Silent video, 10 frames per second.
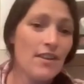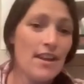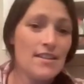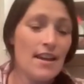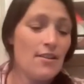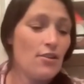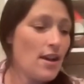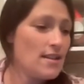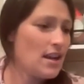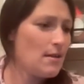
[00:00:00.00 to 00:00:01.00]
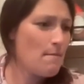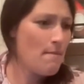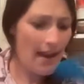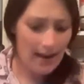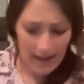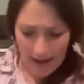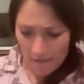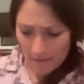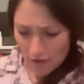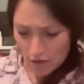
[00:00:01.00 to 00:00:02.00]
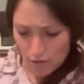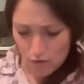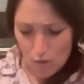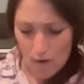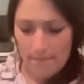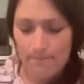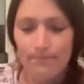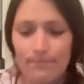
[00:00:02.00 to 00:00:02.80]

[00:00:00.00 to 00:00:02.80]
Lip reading: Vanessa, you guys are going to be battling it out. I'm going to do a drawer